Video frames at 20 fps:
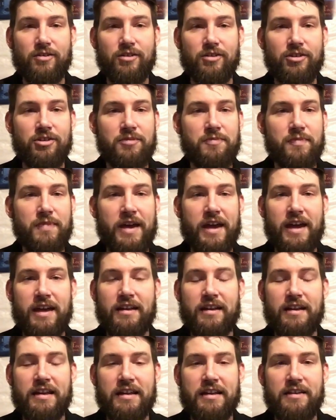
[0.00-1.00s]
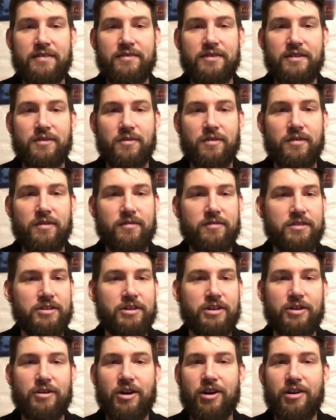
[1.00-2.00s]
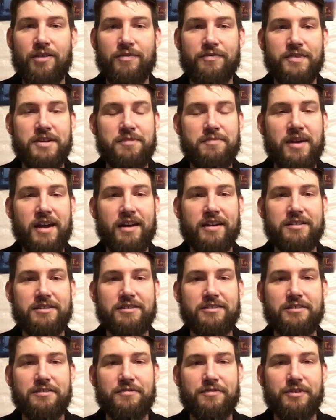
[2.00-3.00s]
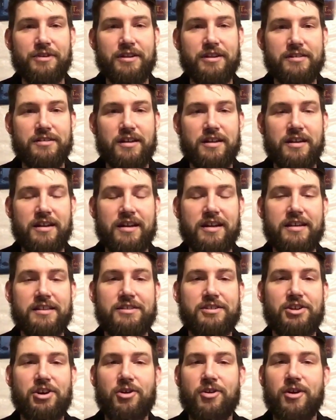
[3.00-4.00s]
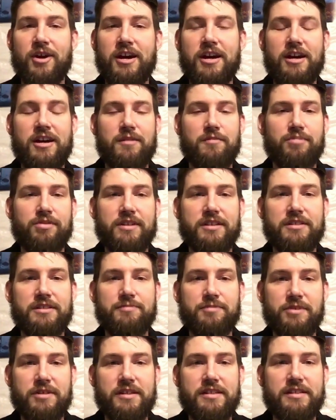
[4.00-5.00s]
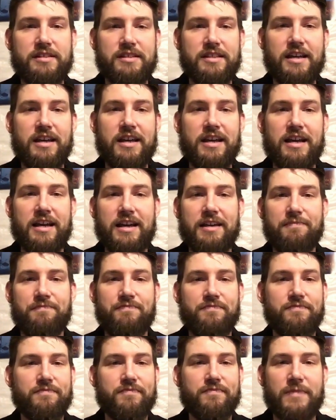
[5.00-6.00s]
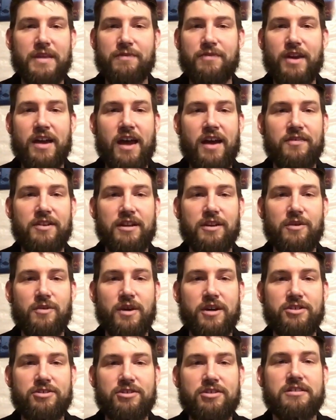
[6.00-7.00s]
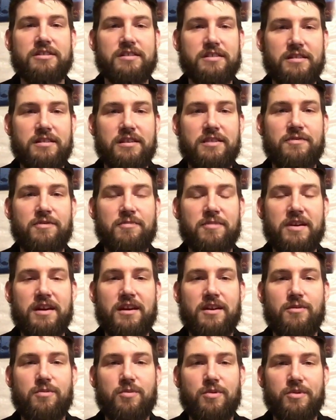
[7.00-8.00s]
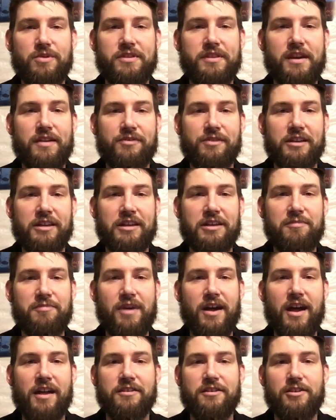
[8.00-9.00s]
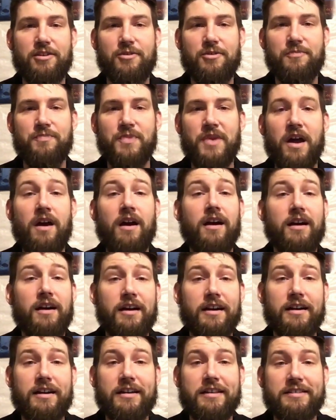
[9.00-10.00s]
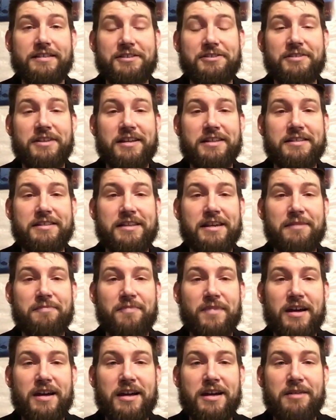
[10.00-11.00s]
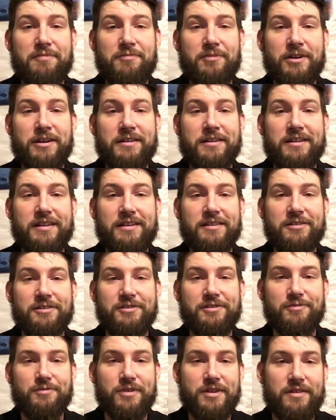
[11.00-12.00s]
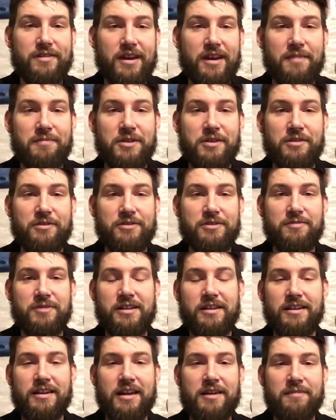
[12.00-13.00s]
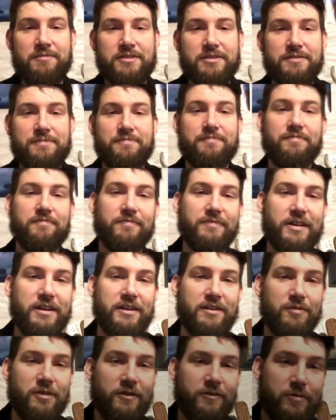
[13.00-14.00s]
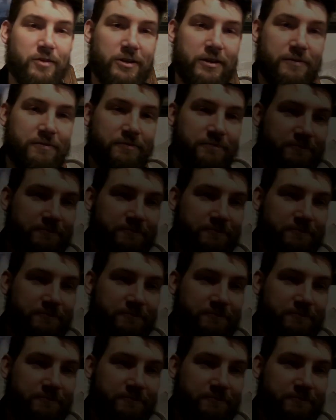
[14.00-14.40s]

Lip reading: Good, bad, any of it. All feedback is good for us. So please, if you have any questions, leave them there. We'll definitely get back to you. Until next time, I'm Ryan Nieders with Lucid Media Games. Later, everybody.